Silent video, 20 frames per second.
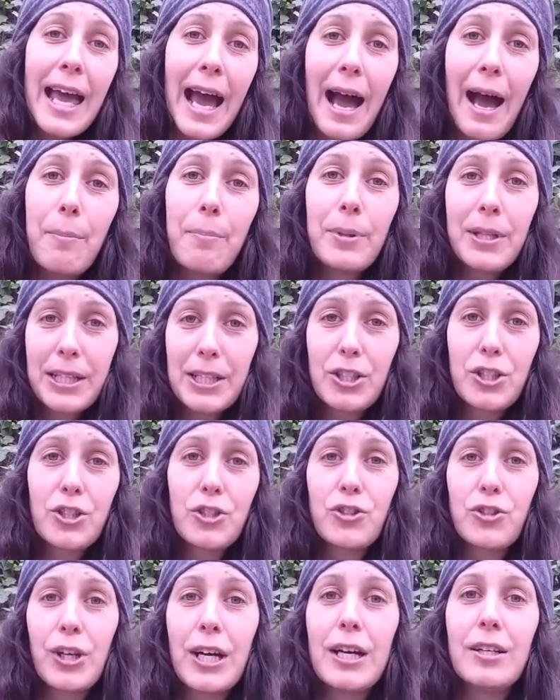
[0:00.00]
the
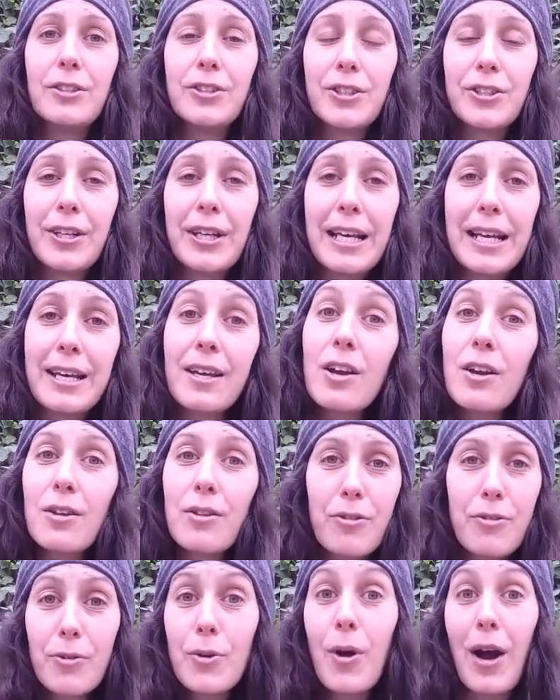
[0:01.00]
Appalachian Trail during
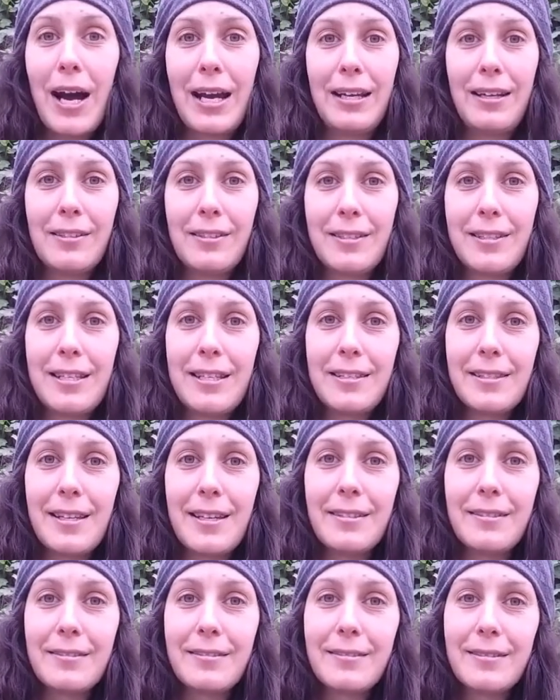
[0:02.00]
thru-hiker
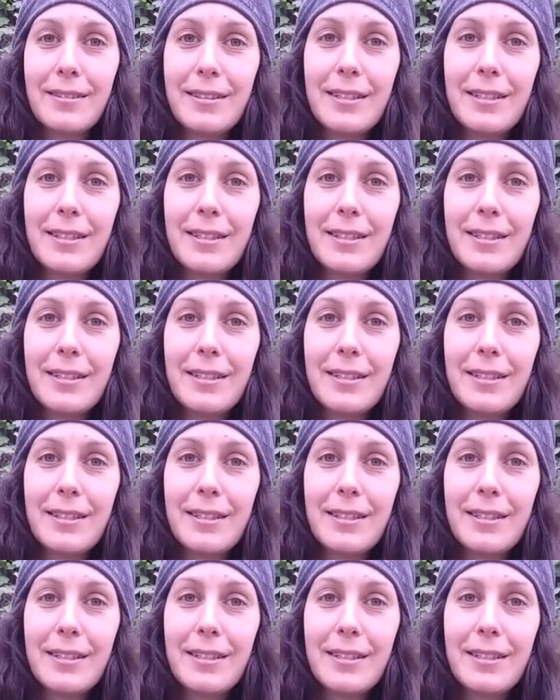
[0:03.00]
season.